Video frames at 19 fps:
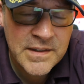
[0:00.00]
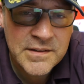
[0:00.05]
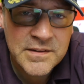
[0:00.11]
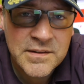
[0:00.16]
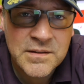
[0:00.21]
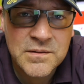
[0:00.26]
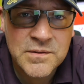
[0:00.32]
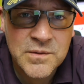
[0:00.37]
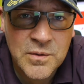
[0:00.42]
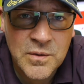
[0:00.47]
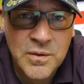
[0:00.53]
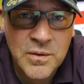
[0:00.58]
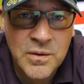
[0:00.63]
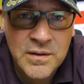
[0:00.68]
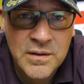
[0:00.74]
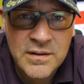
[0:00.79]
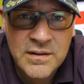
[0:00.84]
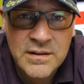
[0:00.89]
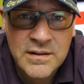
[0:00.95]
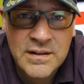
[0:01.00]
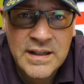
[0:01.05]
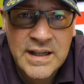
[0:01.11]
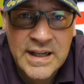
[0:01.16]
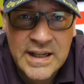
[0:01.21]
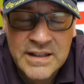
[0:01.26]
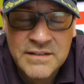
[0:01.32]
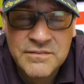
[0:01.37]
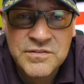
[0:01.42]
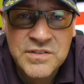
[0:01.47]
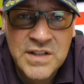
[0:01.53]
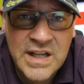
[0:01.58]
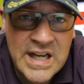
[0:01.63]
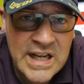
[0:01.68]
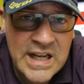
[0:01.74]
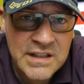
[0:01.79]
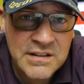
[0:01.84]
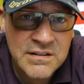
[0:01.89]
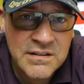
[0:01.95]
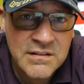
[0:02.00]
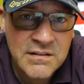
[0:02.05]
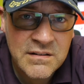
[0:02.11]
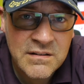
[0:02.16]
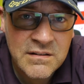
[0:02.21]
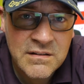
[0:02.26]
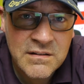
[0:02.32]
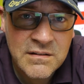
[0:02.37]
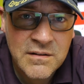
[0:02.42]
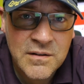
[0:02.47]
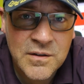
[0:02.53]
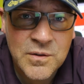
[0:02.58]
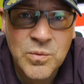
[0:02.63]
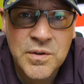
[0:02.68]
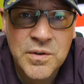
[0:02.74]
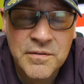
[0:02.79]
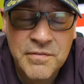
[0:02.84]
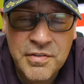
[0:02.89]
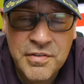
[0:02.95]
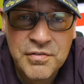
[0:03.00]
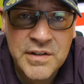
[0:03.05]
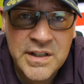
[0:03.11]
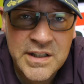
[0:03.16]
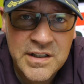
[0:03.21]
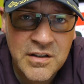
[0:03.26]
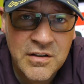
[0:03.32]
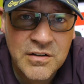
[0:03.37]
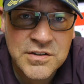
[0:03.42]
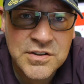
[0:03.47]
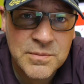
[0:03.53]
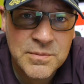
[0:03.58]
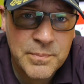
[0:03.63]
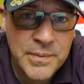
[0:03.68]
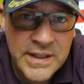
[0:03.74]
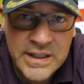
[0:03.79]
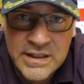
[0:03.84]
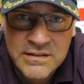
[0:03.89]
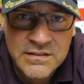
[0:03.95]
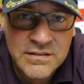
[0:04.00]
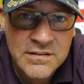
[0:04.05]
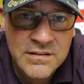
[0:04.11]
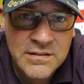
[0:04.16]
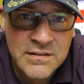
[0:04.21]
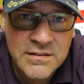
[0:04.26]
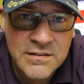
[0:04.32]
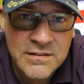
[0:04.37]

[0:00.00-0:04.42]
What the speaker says: you'll know I have died on one of 3 Yorkshire peaks,